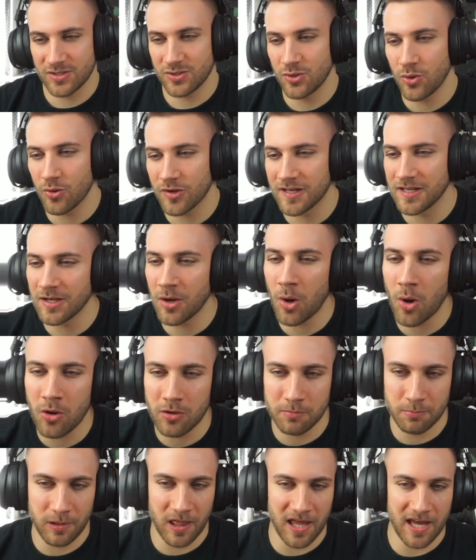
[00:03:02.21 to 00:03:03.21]
Cookie,
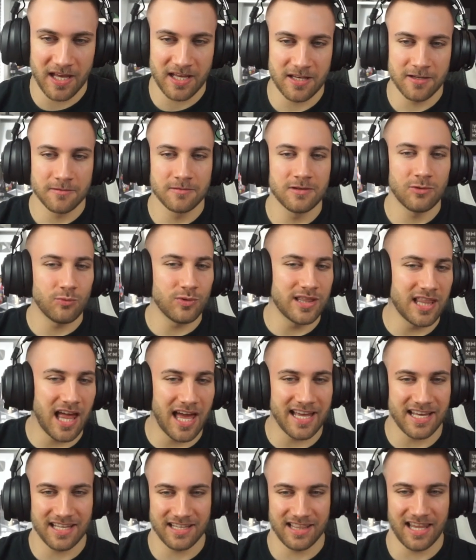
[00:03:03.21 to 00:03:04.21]
all black. We
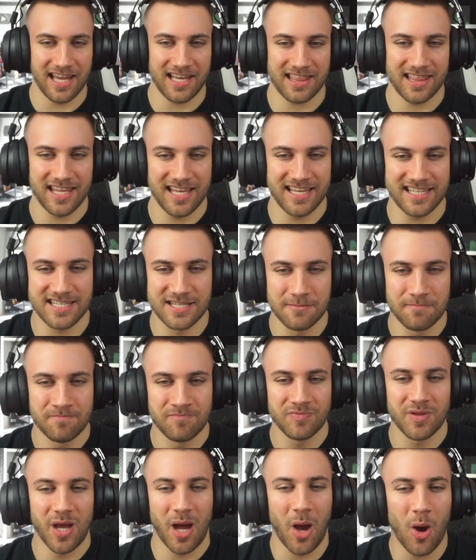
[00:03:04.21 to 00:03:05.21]
like it like that.
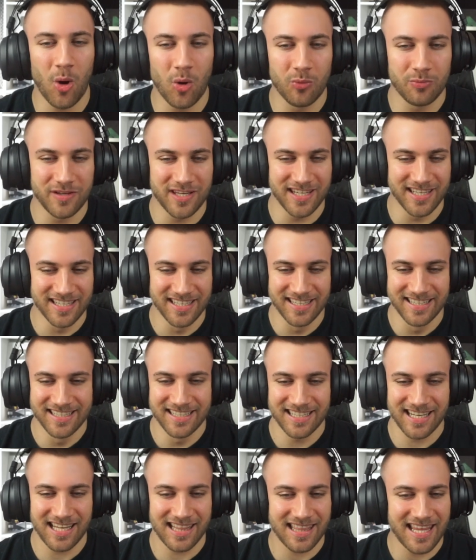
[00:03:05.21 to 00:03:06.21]
Hobi.
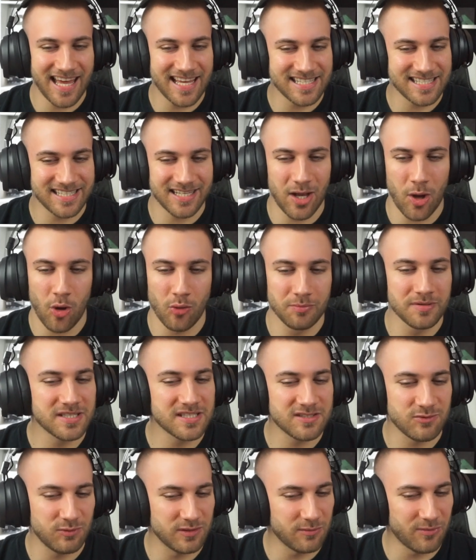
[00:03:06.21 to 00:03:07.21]
Classic Hobi
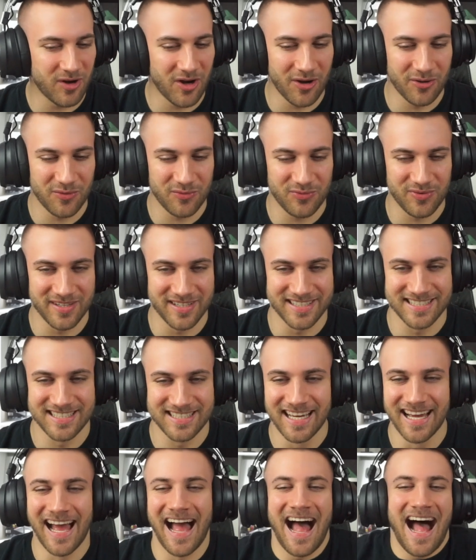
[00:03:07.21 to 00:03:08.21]
streetwear outfit.
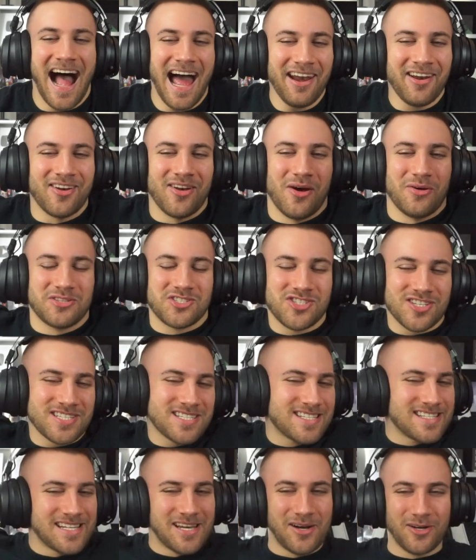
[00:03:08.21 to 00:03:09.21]
I don't know, it's
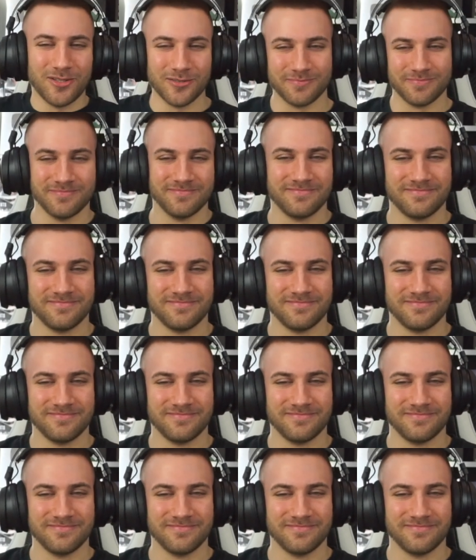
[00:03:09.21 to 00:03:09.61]
just so...